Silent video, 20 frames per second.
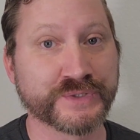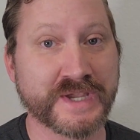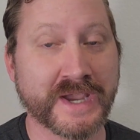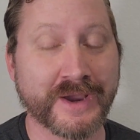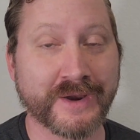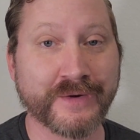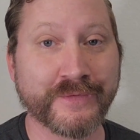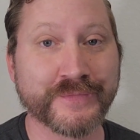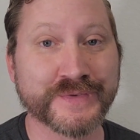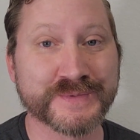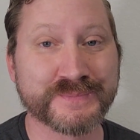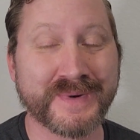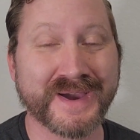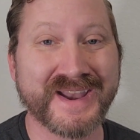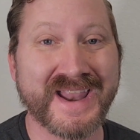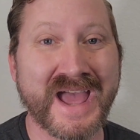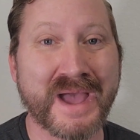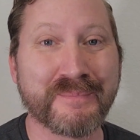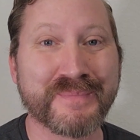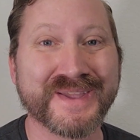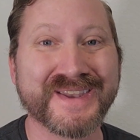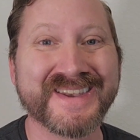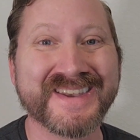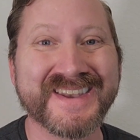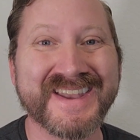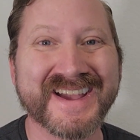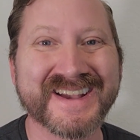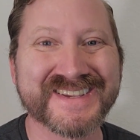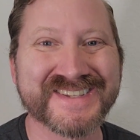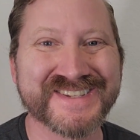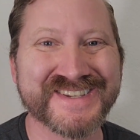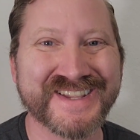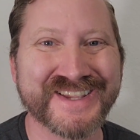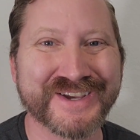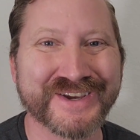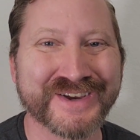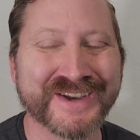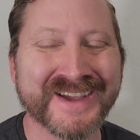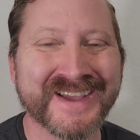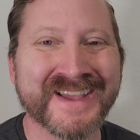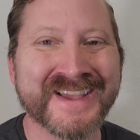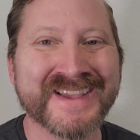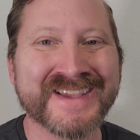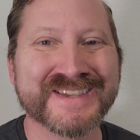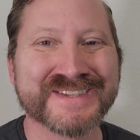tariffs might happen next year.